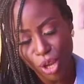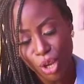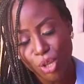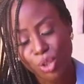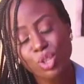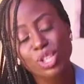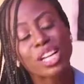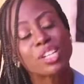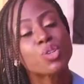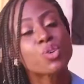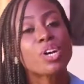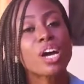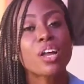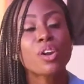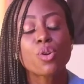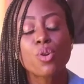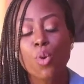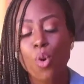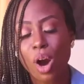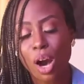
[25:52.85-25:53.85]
so that you
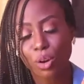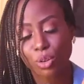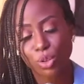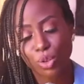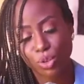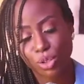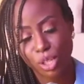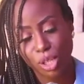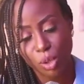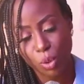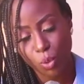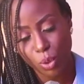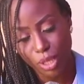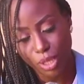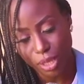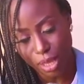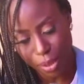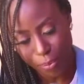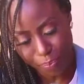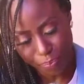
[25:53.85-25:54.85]
can know how to deal with
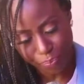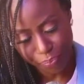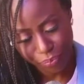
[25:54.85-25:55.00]
them.